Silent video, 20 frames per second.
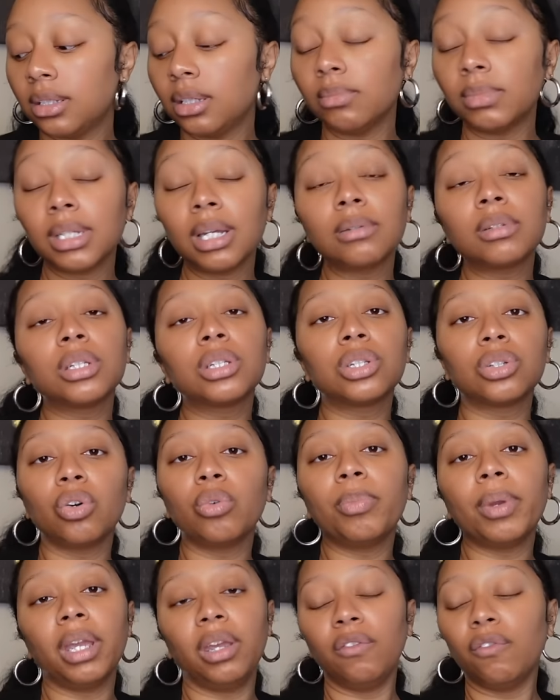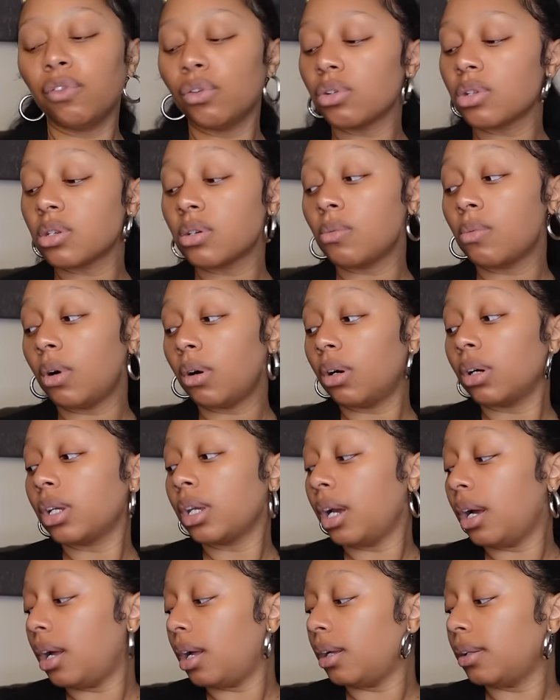Sometimes it's so painful to walk,
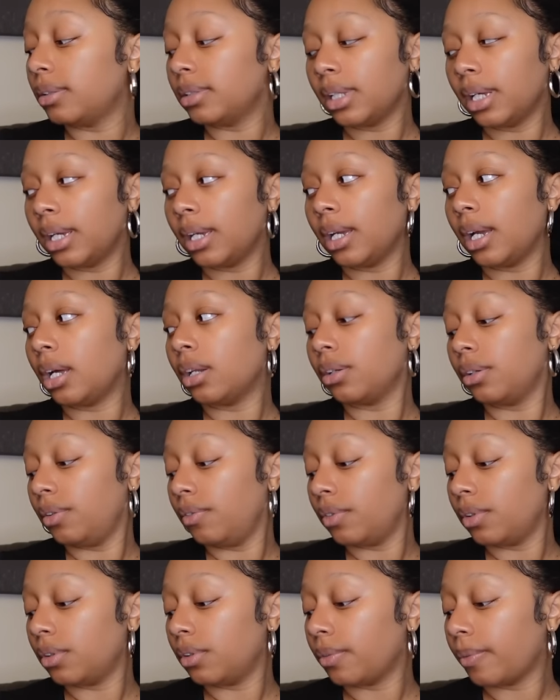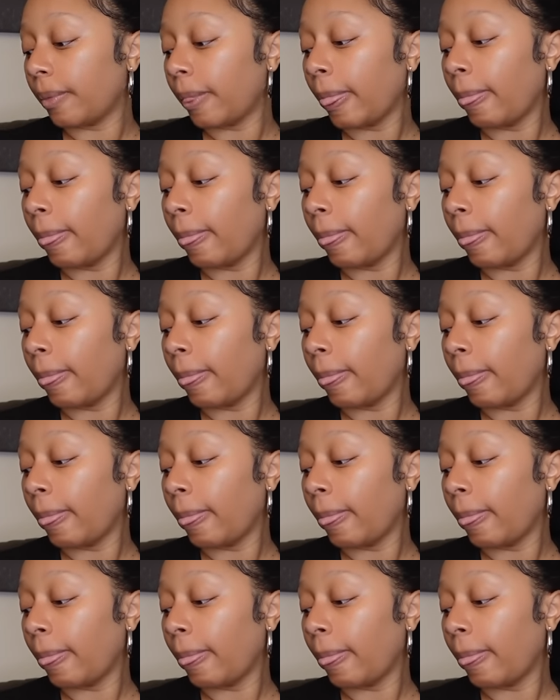y'all. Like I don't even know.